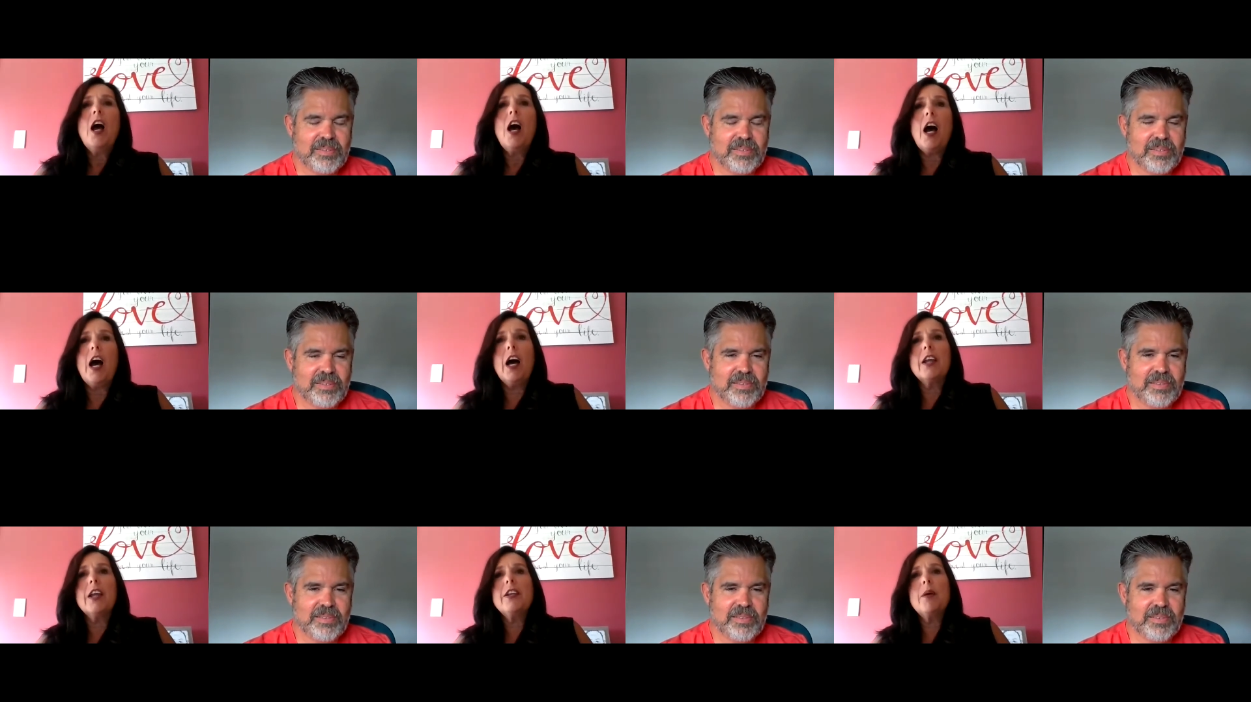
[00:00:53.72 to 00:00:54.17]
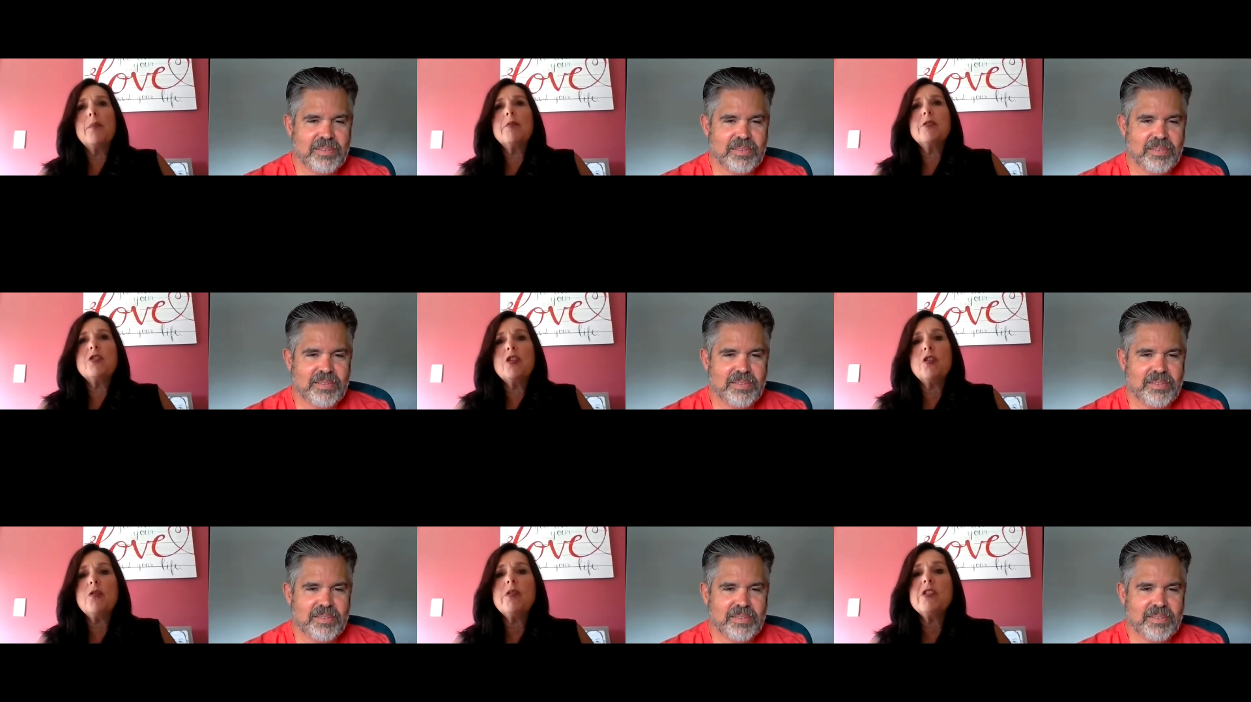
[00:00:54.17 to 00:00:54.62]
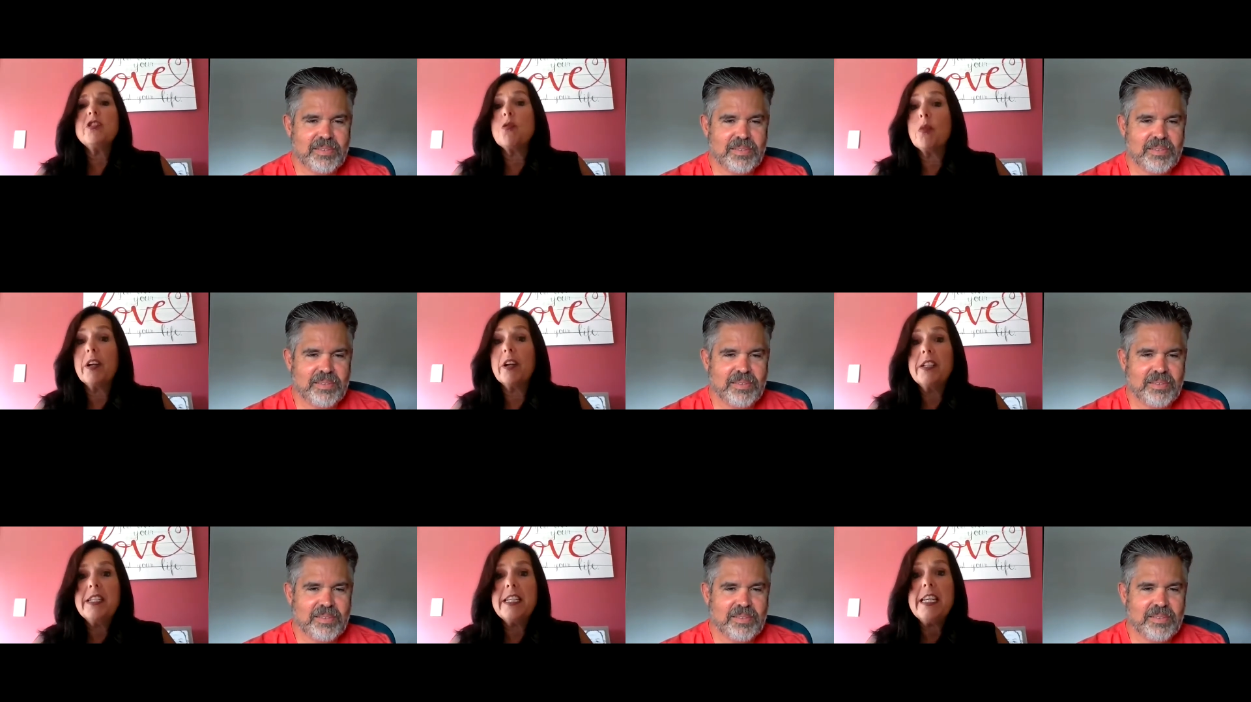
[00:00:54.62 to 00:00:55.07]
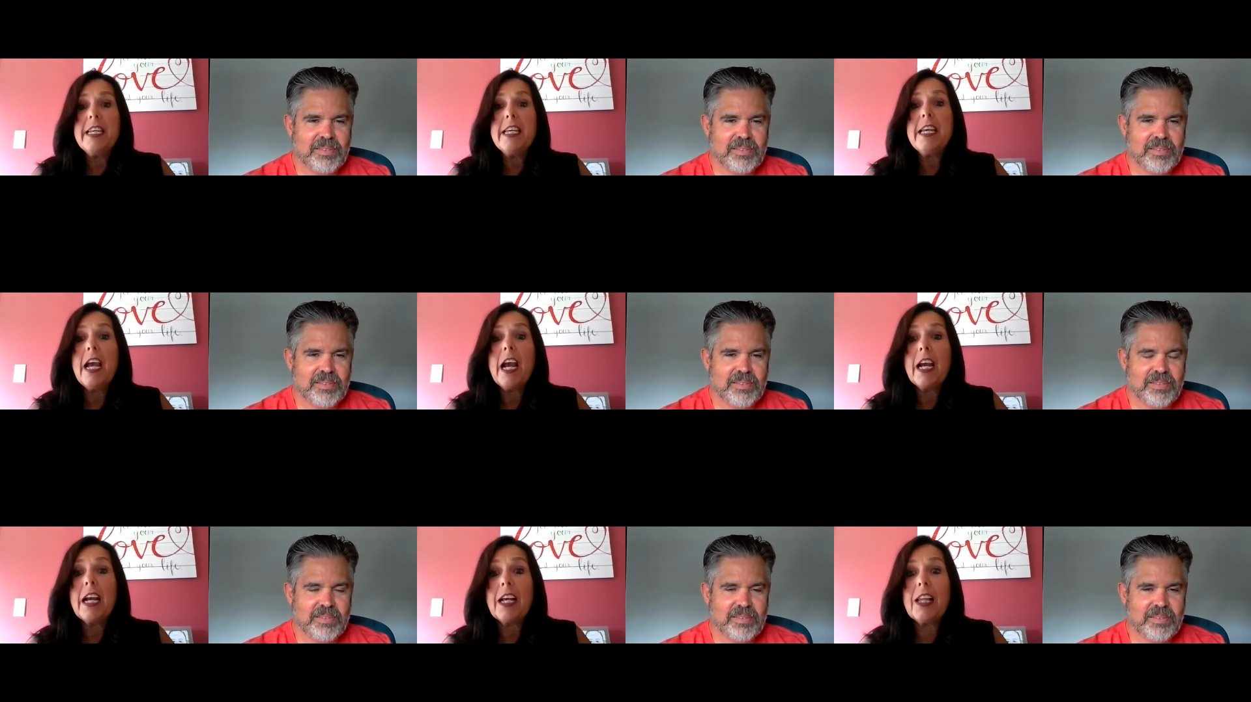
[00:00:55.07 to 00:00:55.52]
Speaker 1: Uh, number two is you want to
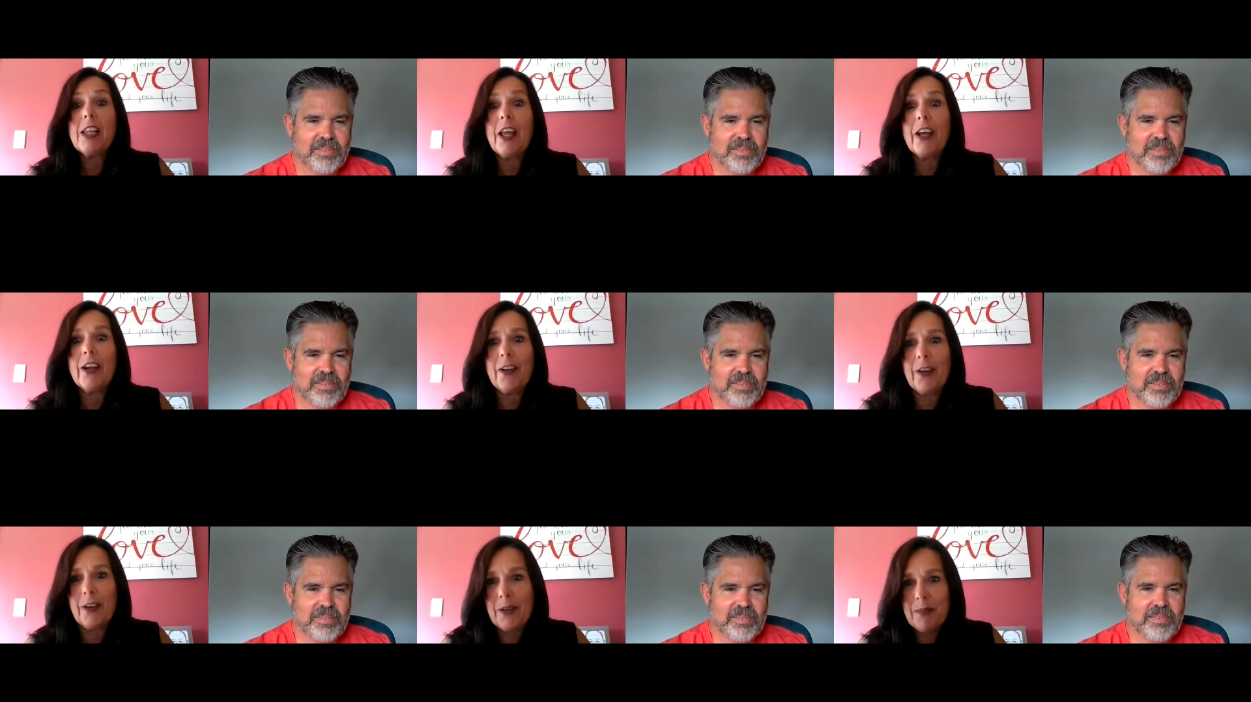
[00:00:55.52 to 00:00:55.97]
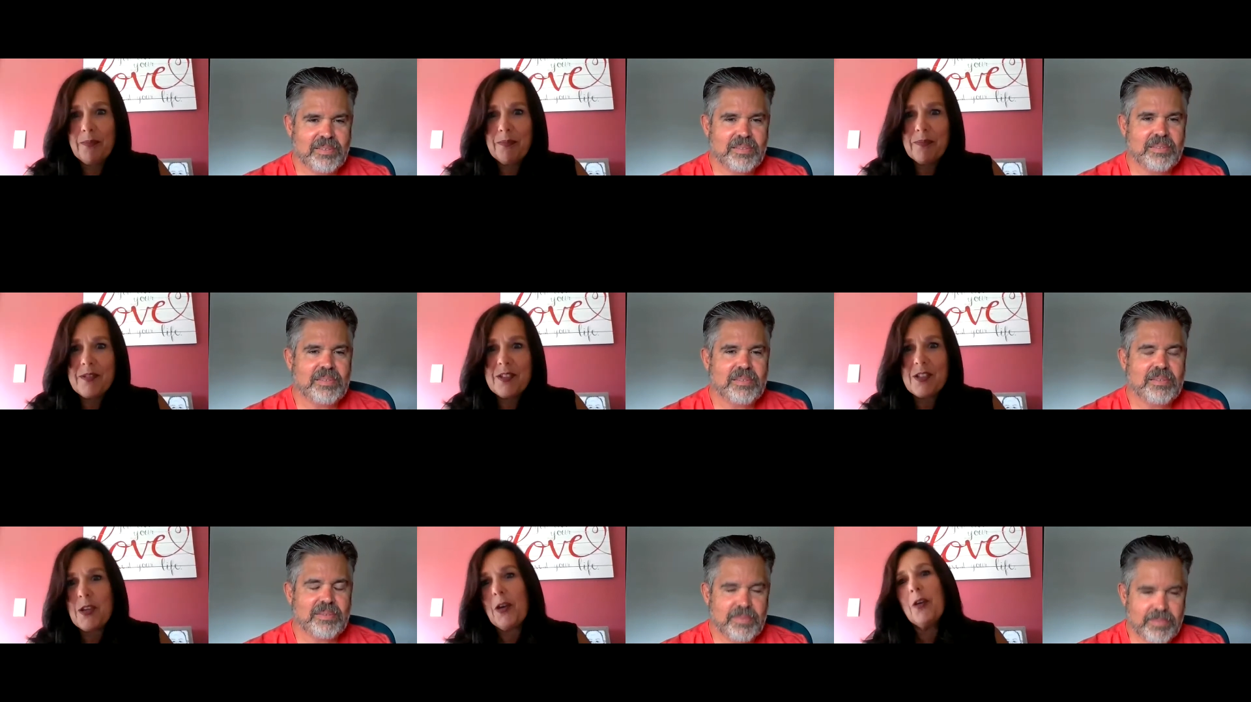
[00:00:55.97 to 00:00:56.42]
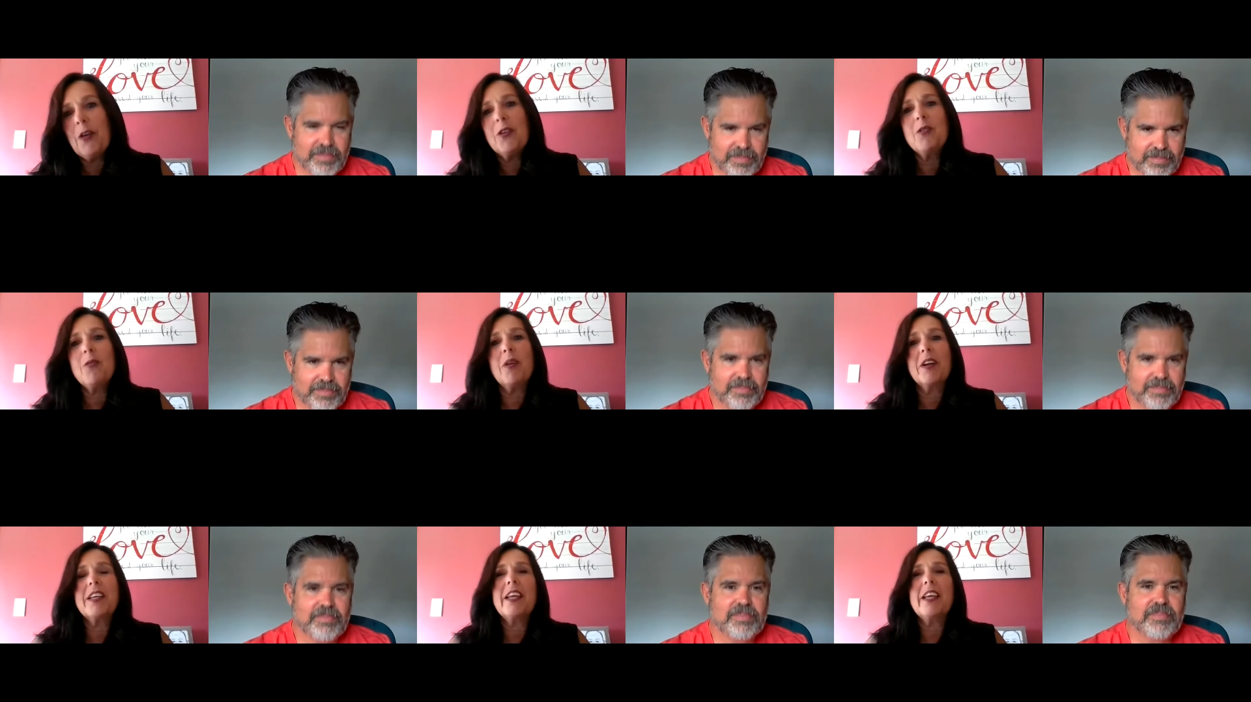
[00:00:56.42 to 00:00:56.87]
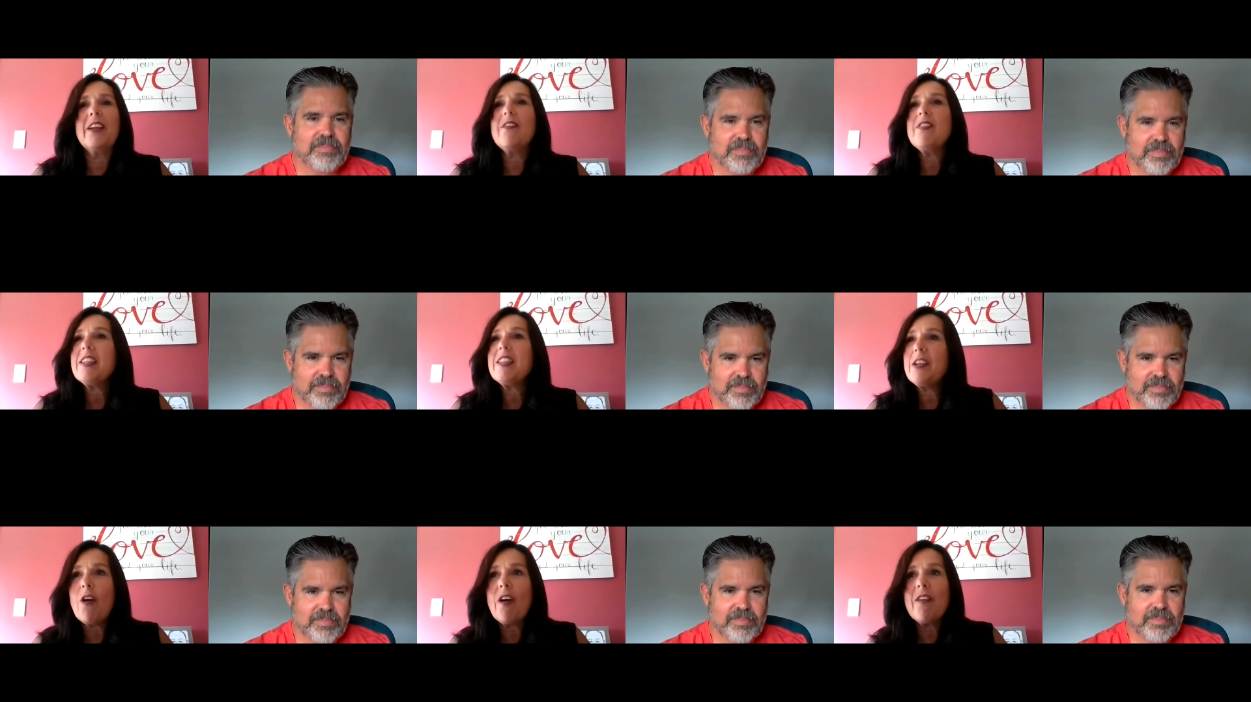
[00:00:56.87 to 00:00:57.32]
declutter. So you want to get
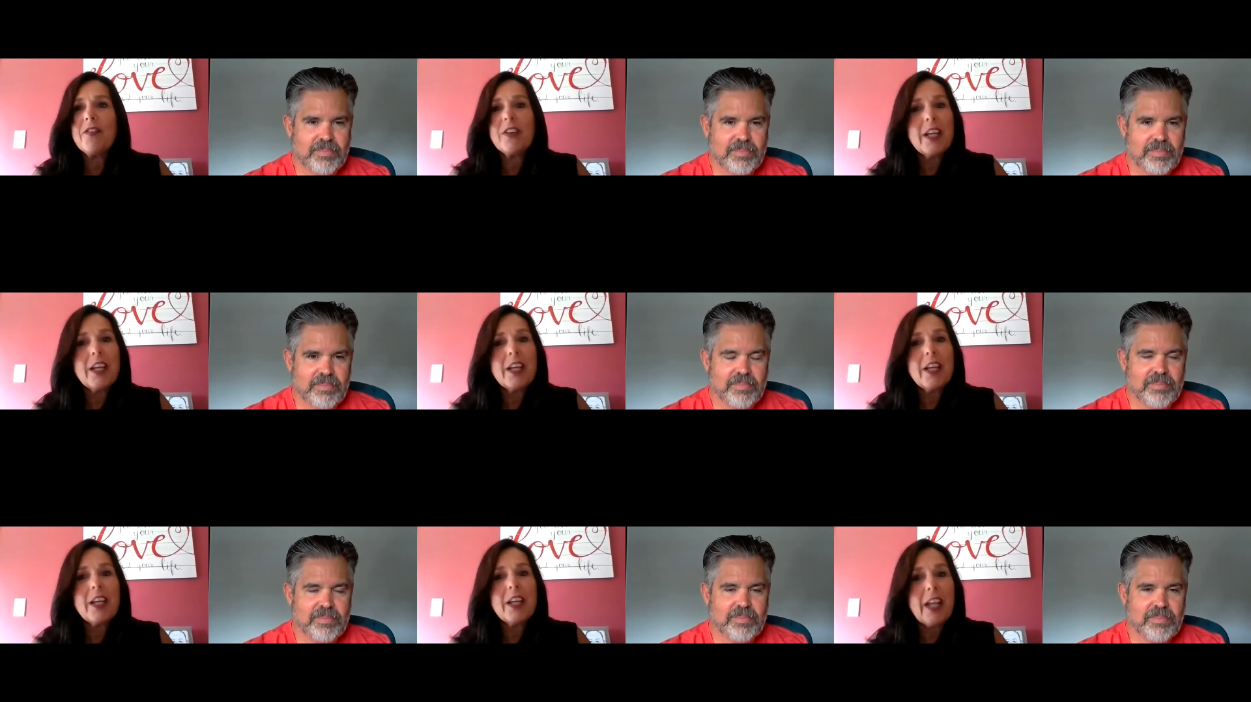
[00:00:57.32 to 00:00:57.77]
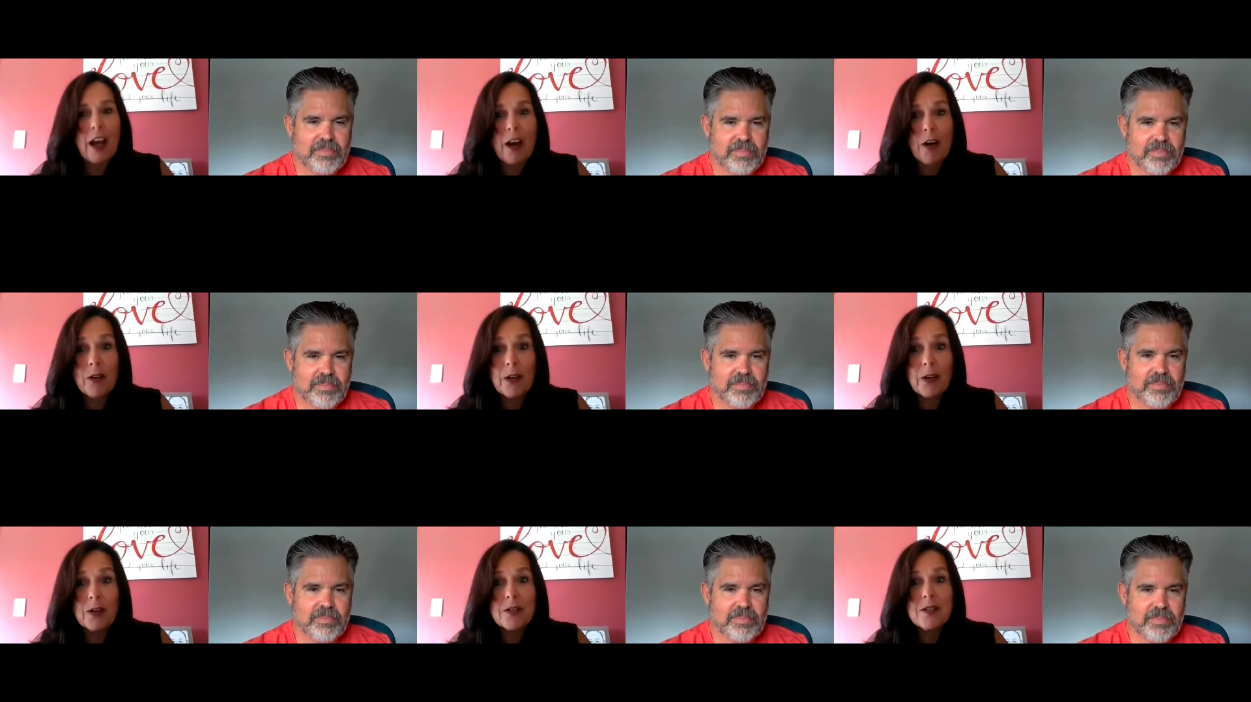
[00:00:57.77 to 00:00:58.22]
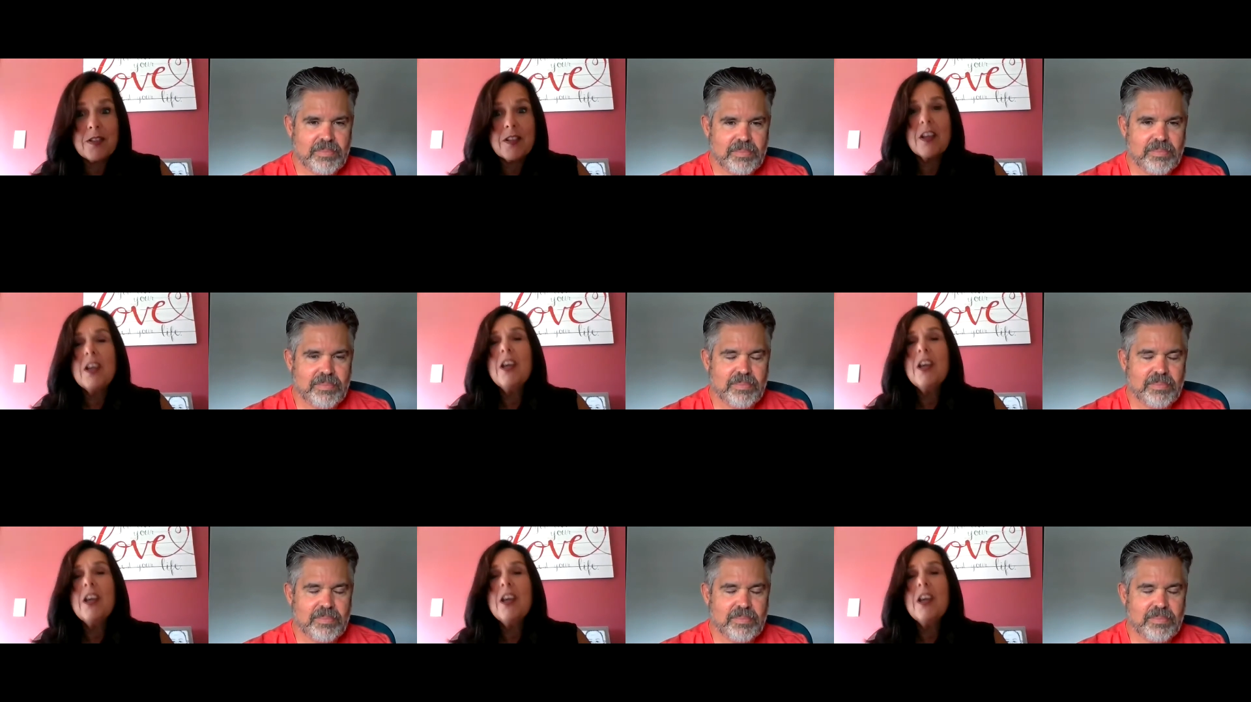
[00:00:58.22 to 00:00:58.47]
everything off your counters.